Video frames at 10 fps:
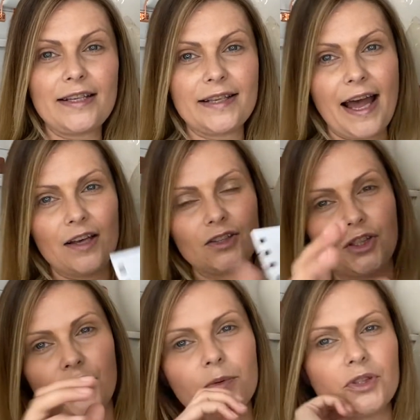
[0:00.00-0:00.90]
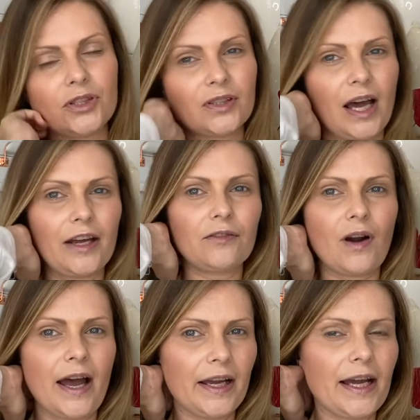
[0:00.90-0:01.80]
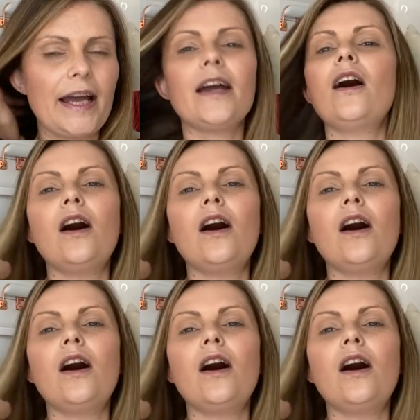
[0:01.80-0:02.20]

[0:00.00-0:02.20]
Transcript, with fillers: set out to do was just like, right, okay,